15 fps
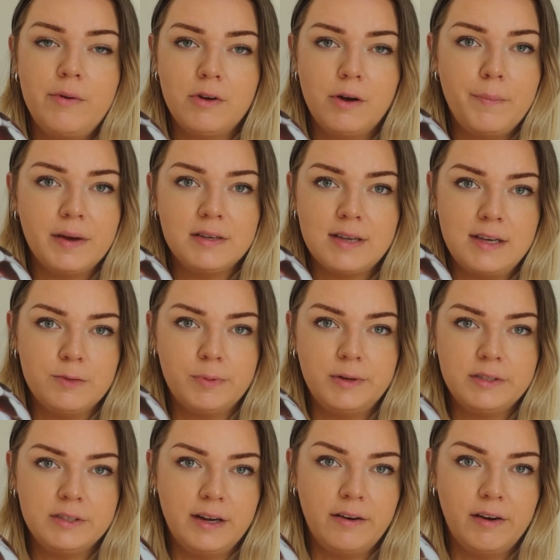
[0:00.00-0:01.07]
we've got big
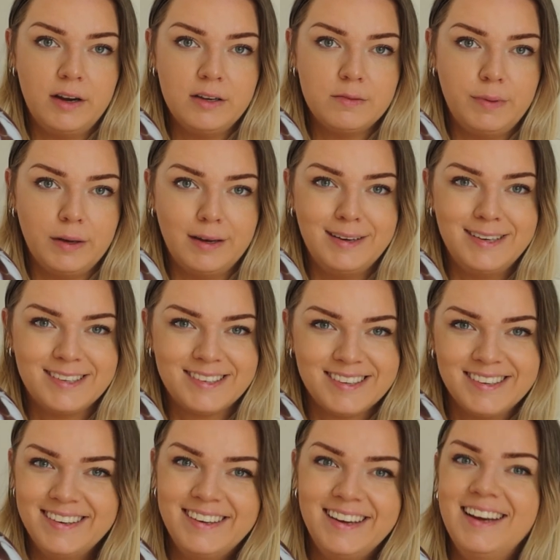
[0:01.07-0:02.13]
Sainsbury's near us because
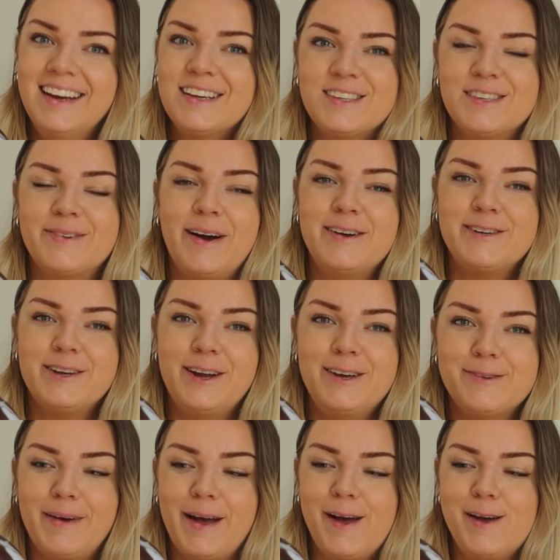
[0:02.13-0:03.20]
this is where we do
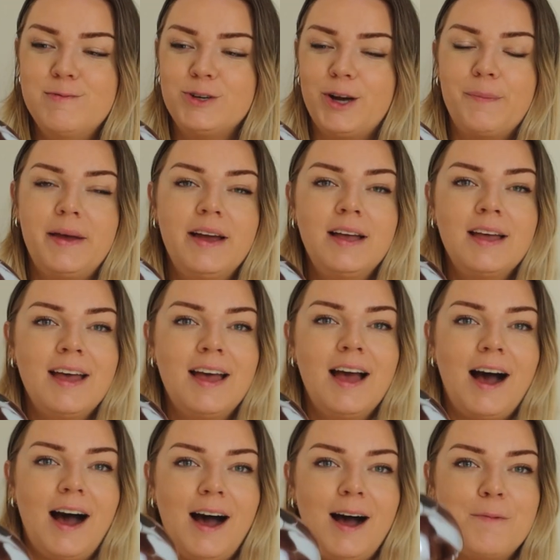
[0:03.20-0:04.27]
loads of my home shopping.
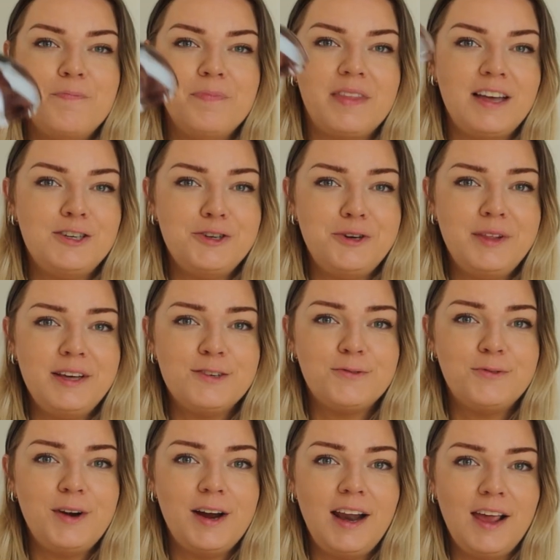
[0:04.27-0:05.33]
They do these
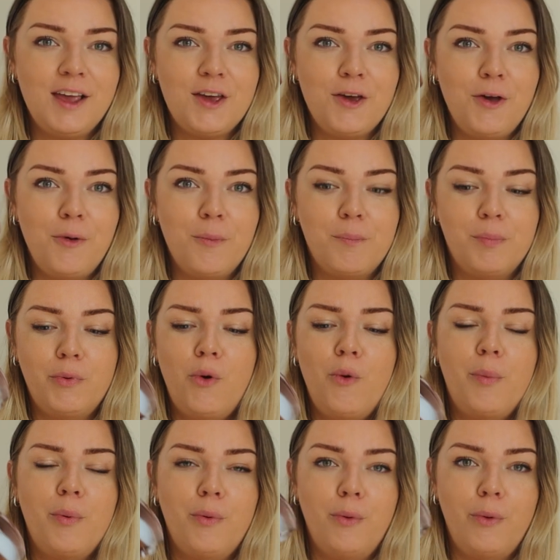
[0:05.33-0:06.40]
really cute
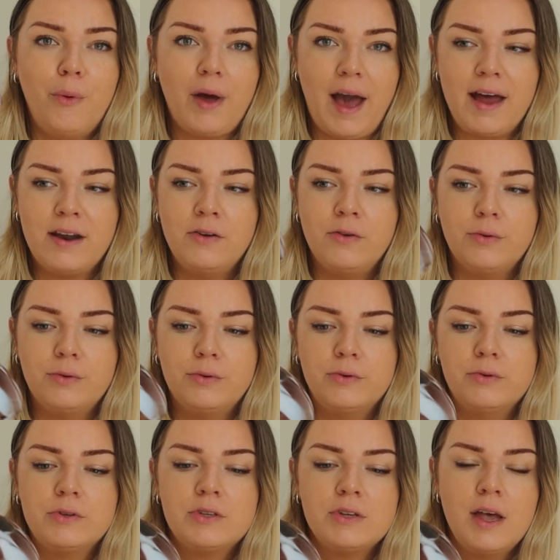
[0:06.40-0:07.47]
bauble
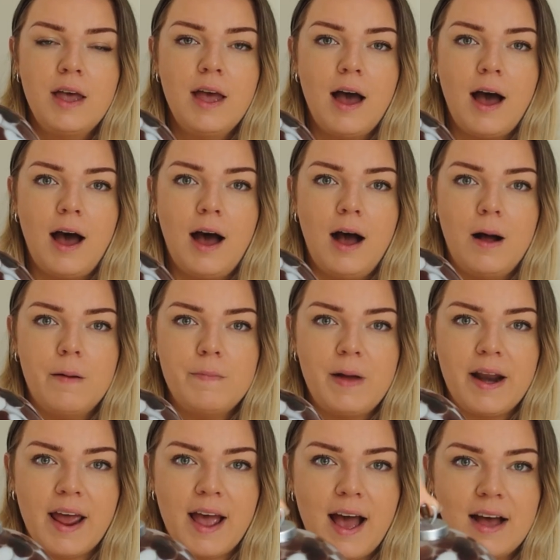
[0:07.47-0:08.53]
candles,
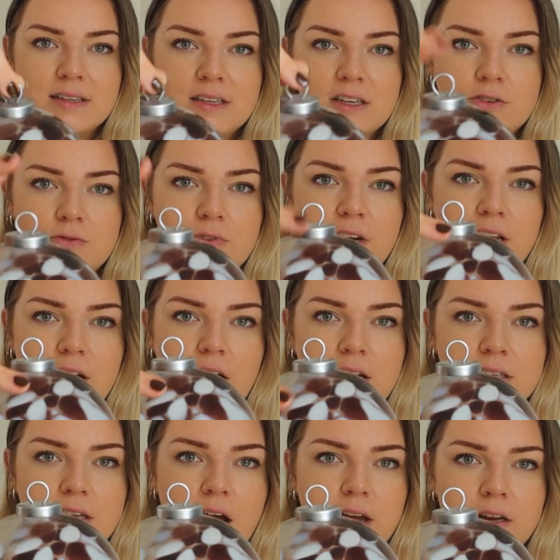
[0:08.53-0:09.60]
and it has this really
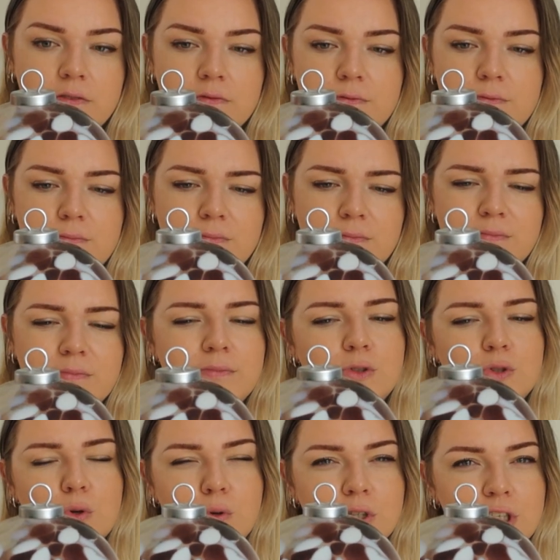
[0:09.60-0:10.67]
nice kind of
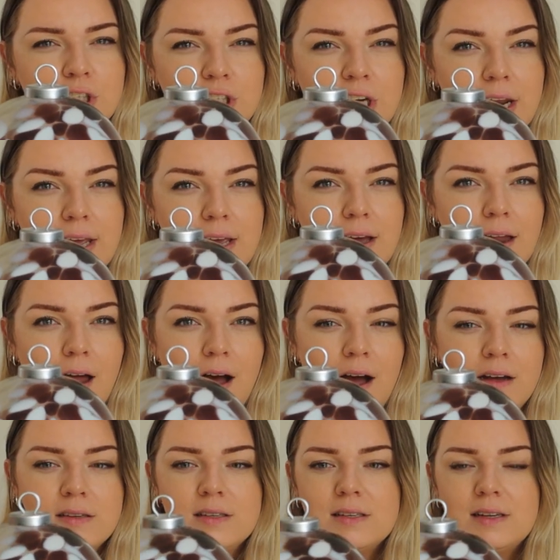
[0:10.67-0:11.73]
tortoiseshell
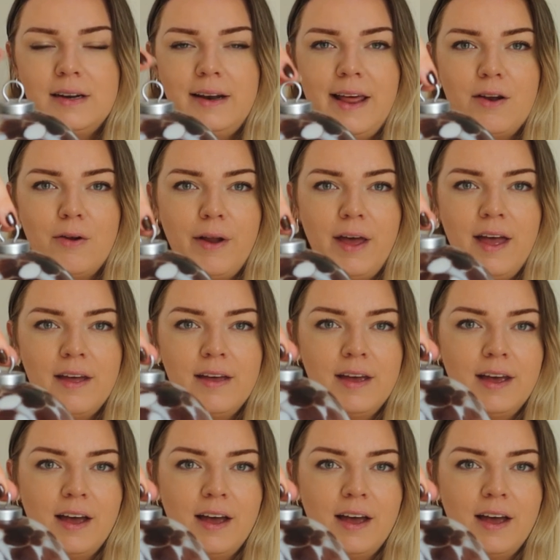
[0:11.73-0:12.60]
glass lid on it.